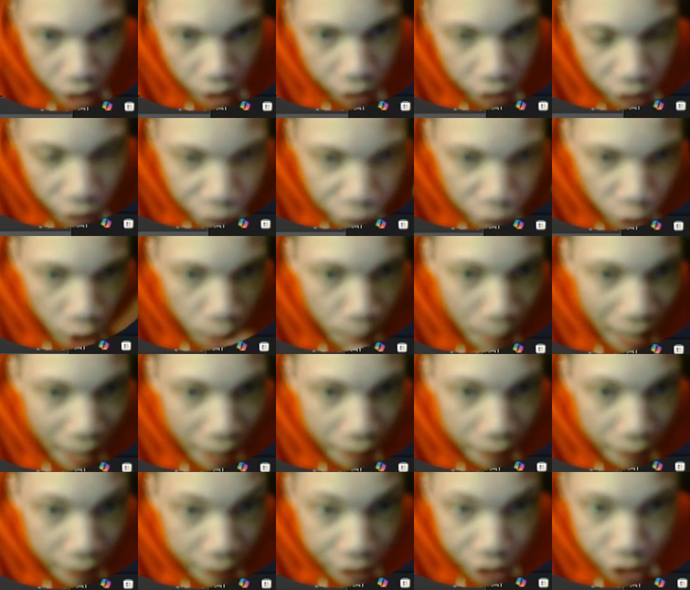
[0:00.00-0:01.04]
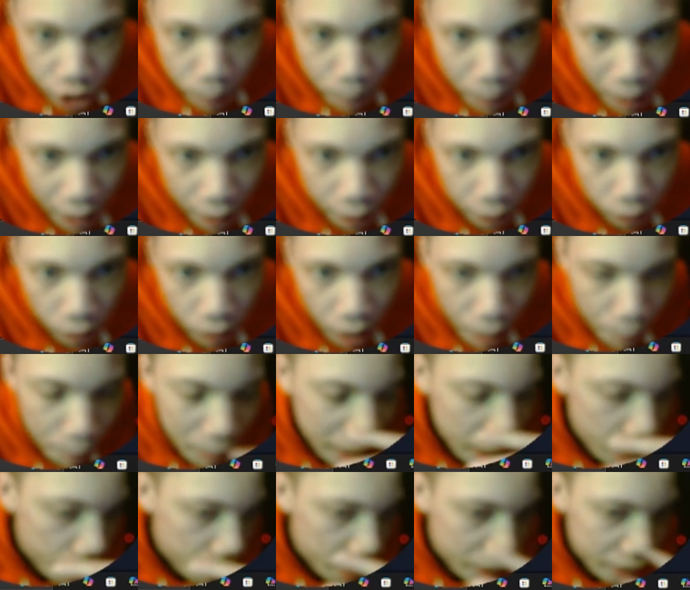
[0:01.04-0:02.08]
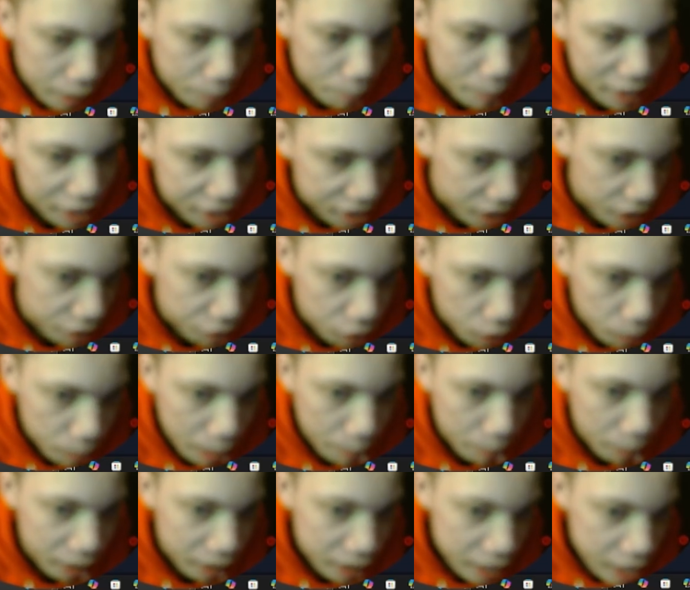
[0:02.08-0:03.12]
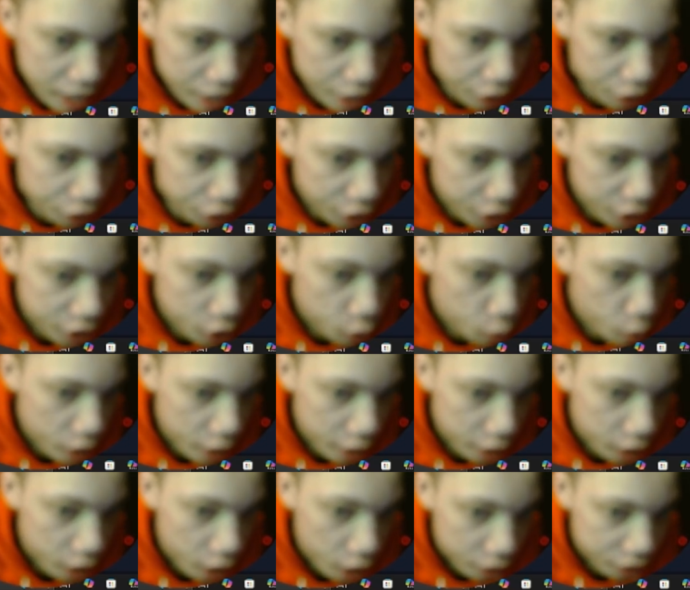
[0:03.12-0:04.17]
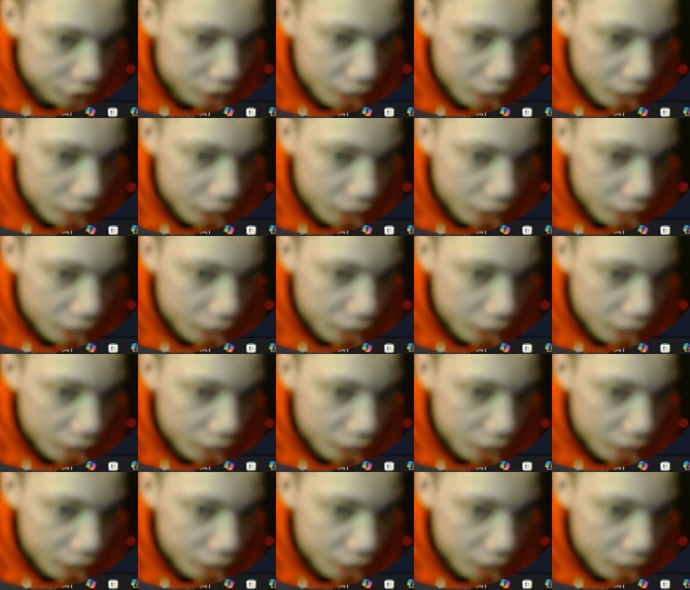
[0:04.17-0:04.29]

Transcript: Your format is your bio. I mean, I didn't mean to say format, but there's a word called